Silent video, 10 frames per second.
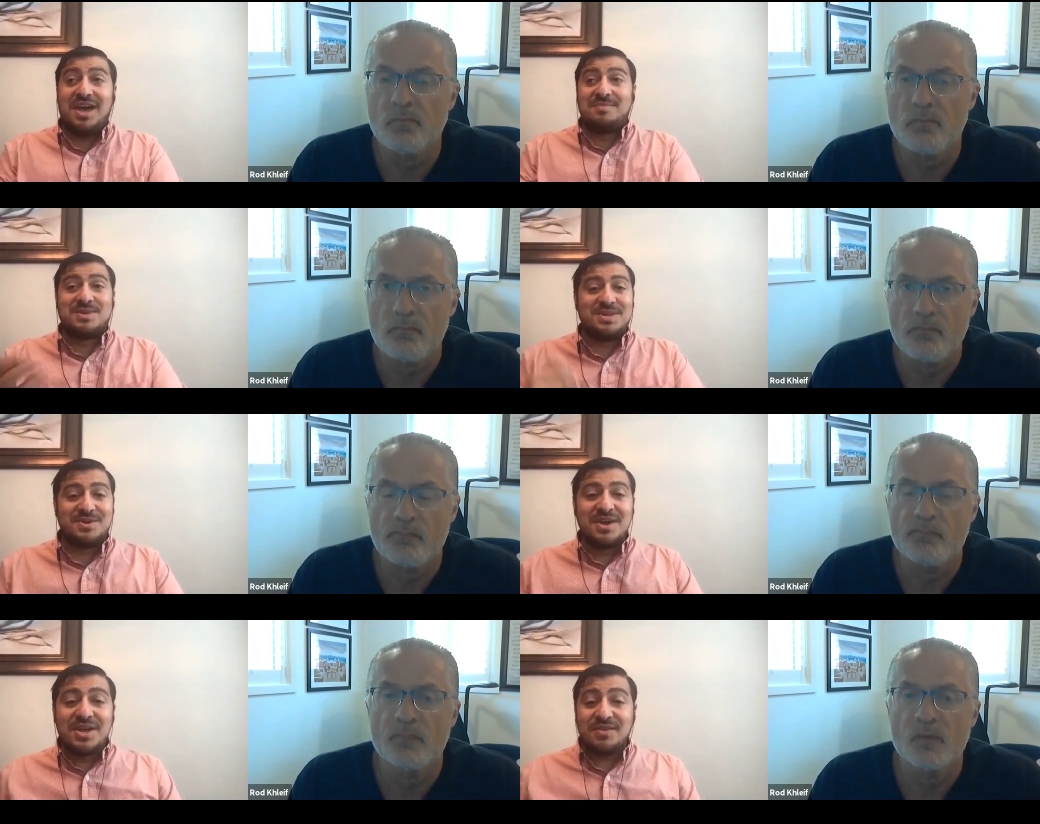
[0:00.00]
Speaker 1: you know,
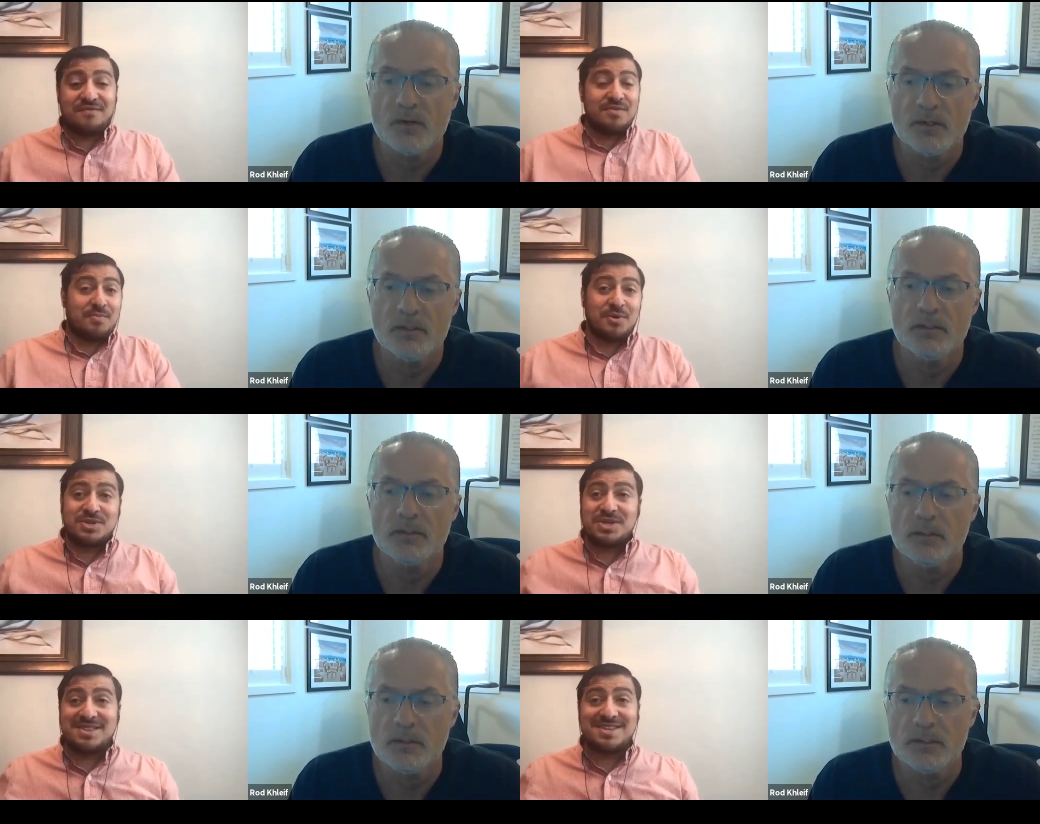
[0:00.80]
the, the person at
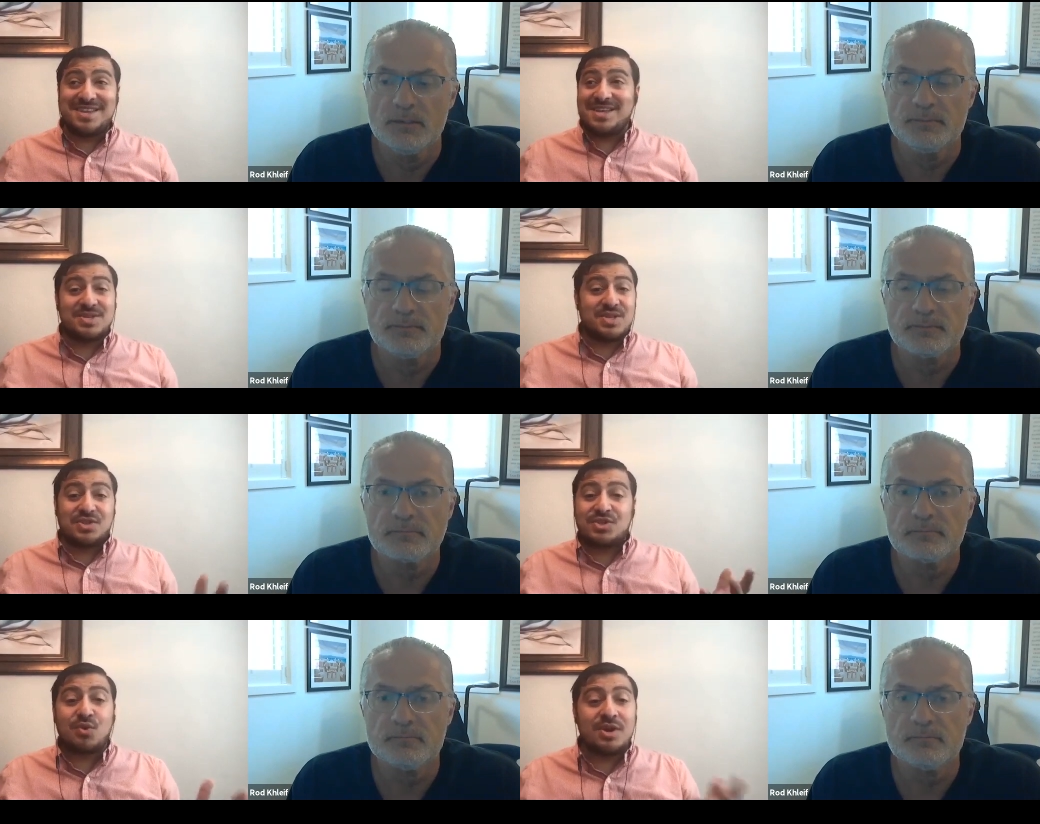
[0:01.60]
the desk is a
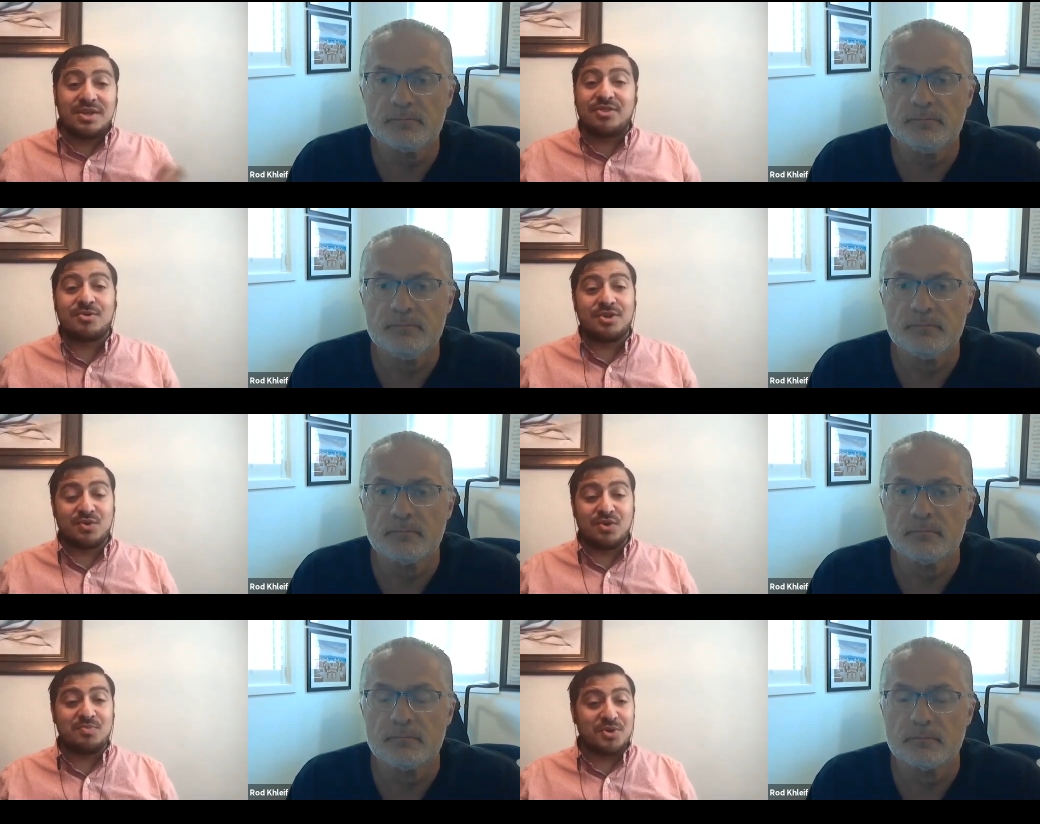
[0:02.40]
20, 30 year old
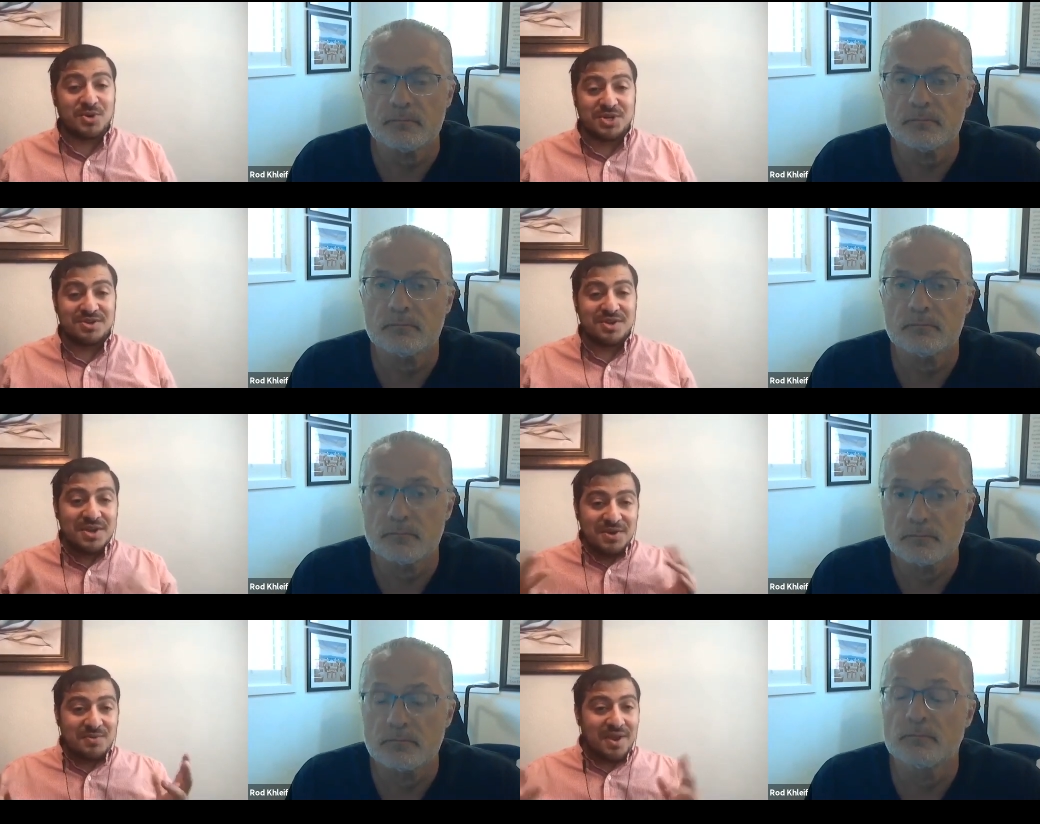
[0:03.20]
person, right?